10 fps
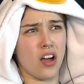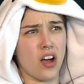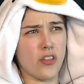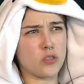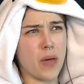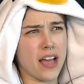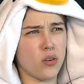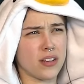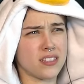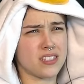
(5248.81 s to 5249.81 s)
Are those
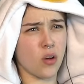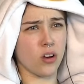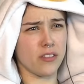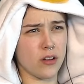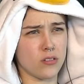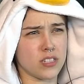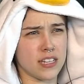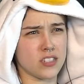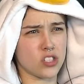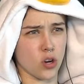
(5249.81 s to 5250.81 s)
penguins or are those
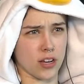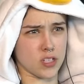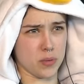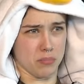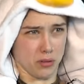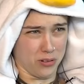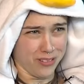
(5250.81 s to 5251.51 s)
his circus people?